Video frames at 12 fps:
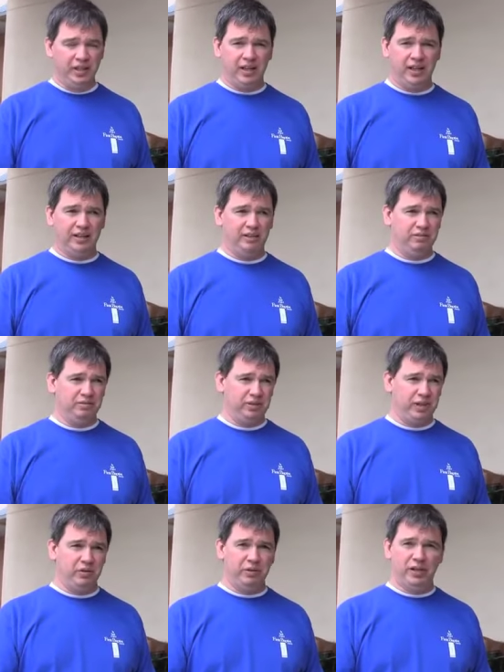uh,
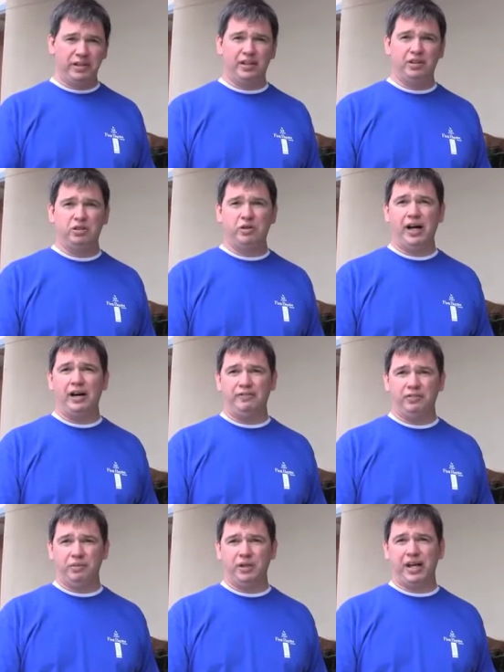you know, and uh, Keith
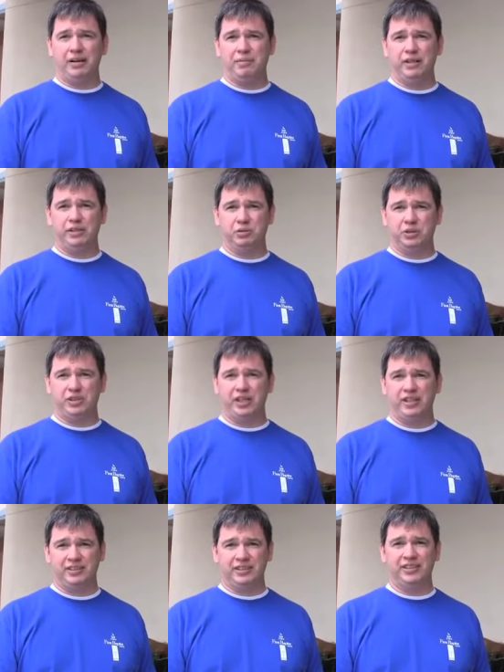Trout from United Ministries was
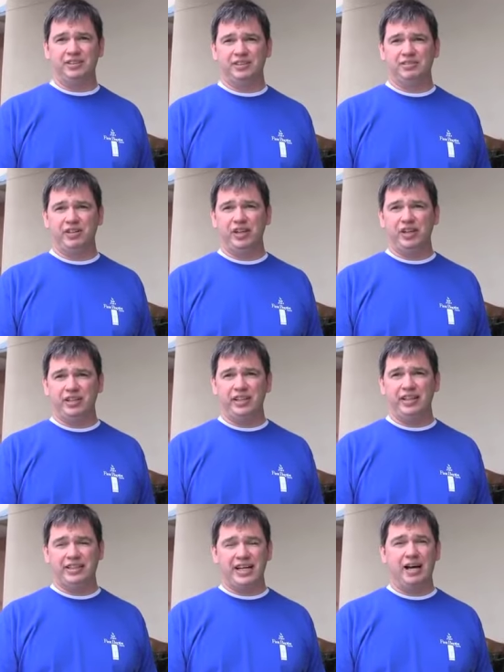telling us this is a very
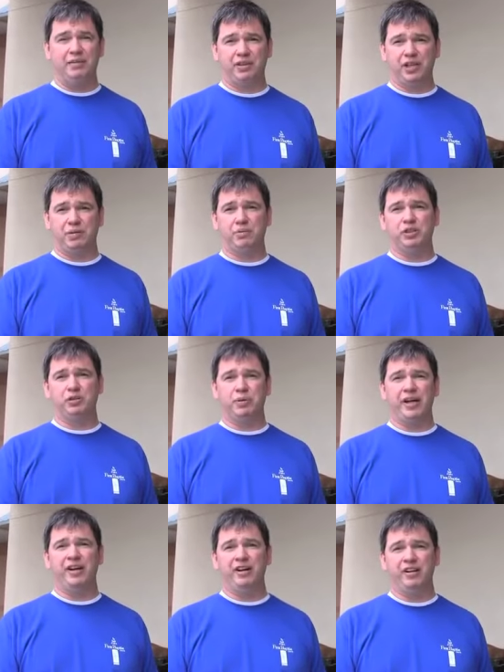needy time. The covers are
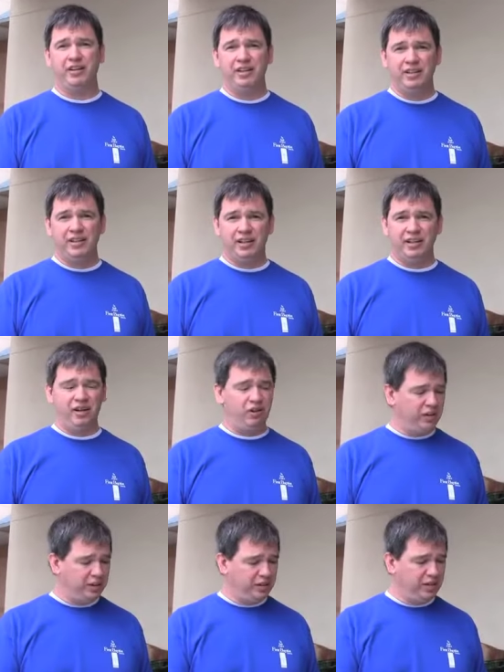bare and not
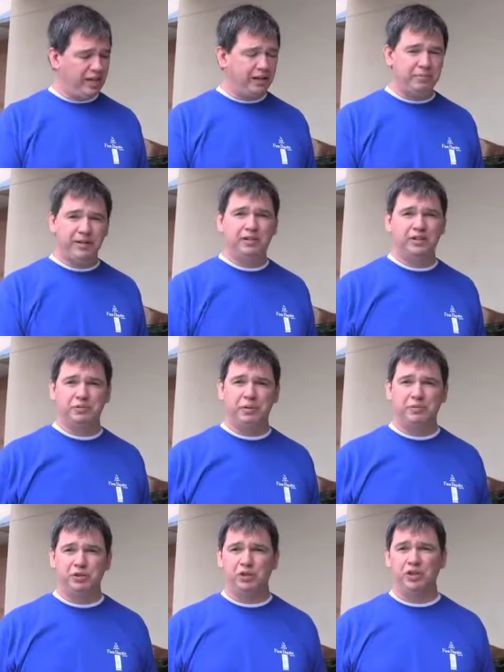only at United Ministries,
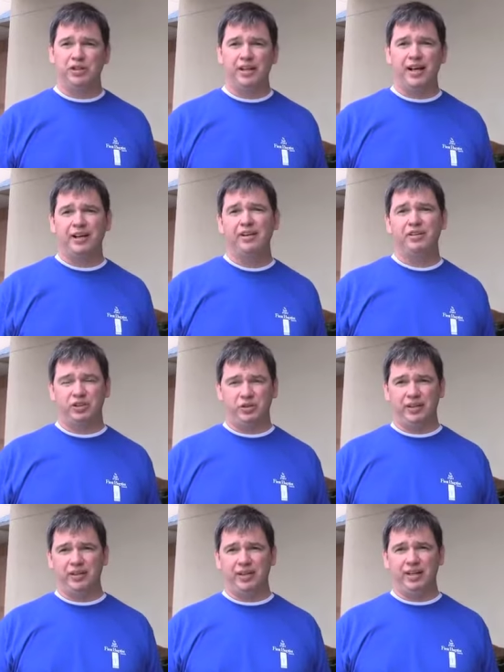but I'm sure at a lot of others
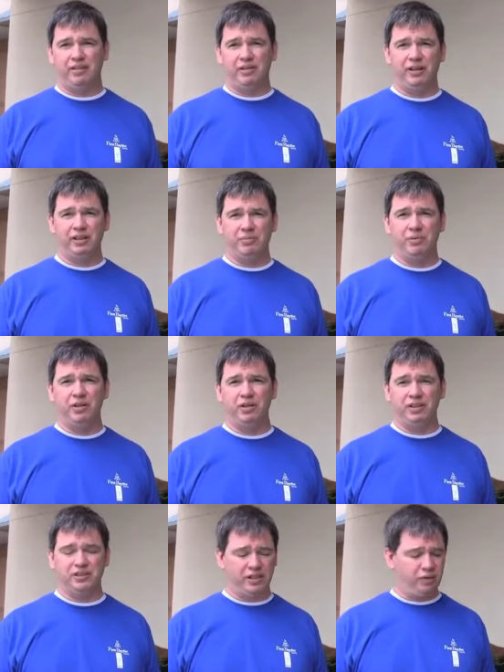around the around the
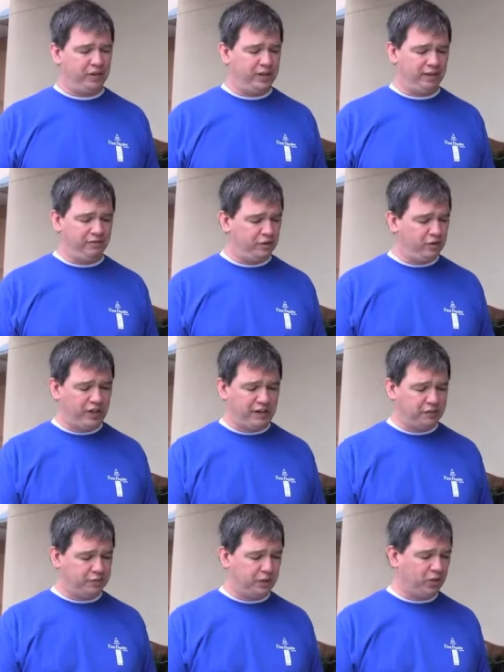community. So uh, the food
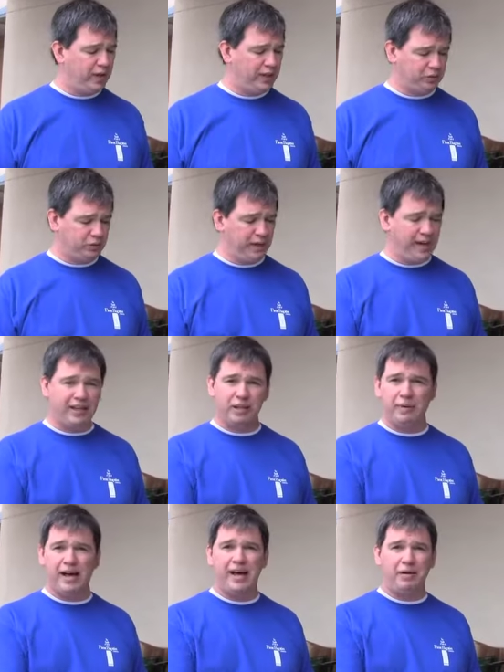drive has been great. So we hand
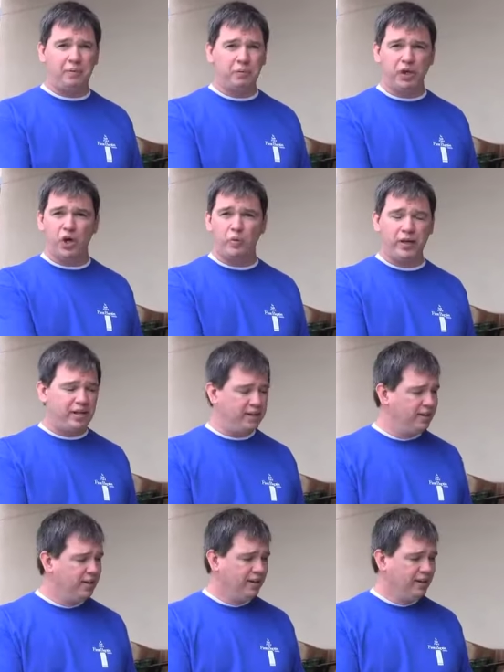the bag, people go in,